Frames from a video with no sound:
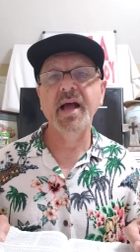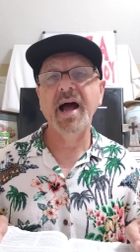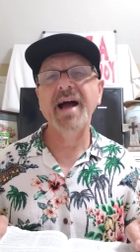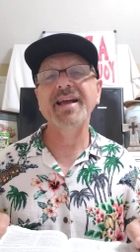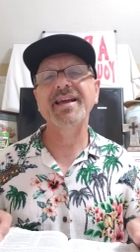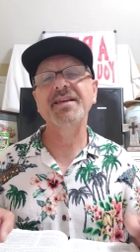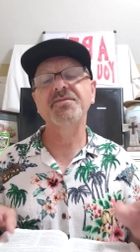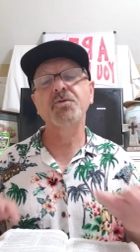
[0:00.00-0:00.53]

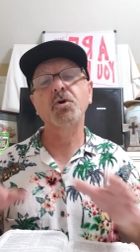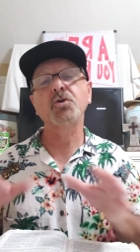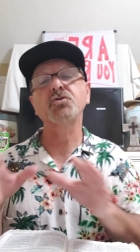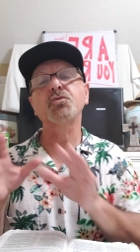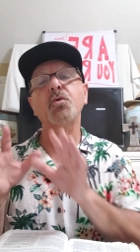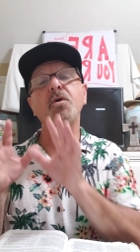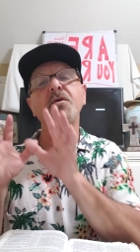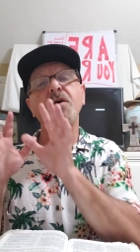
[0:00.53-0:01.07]
Again, those
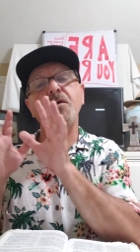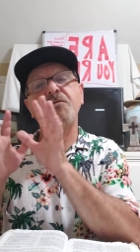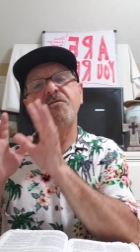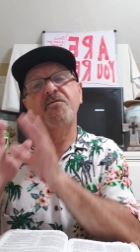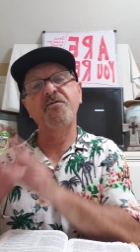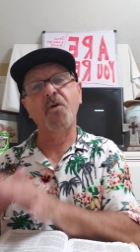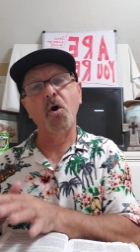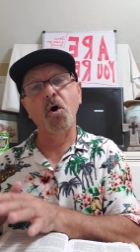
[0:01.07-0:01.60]
were
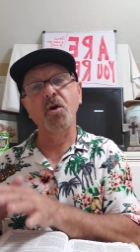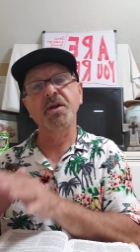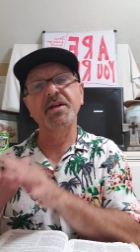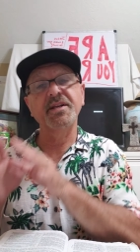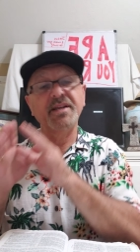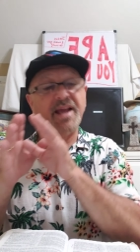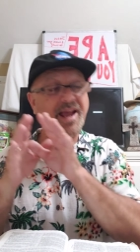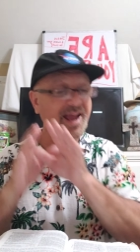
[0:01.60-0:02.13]

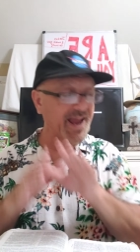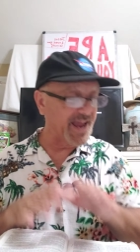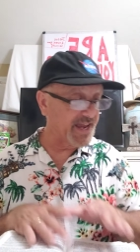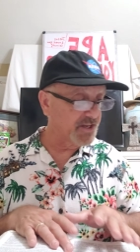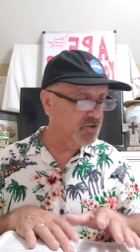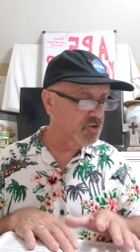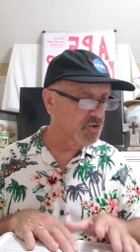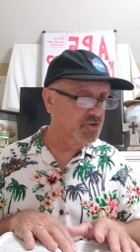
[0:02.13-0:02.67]
fallen
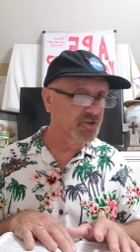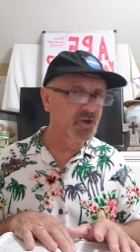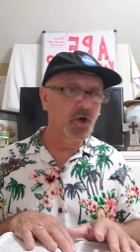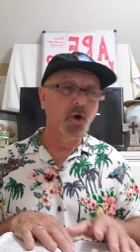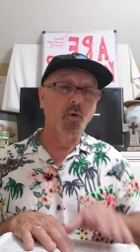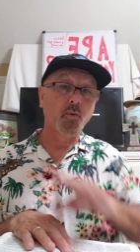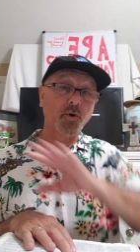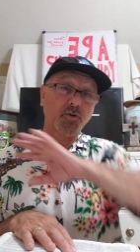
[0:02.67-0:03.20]
angels,
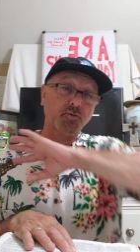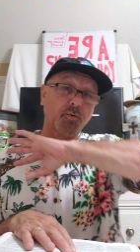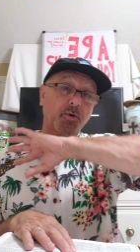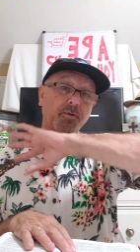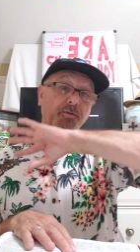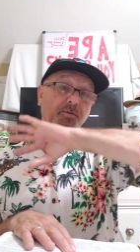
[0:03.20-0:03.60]
which were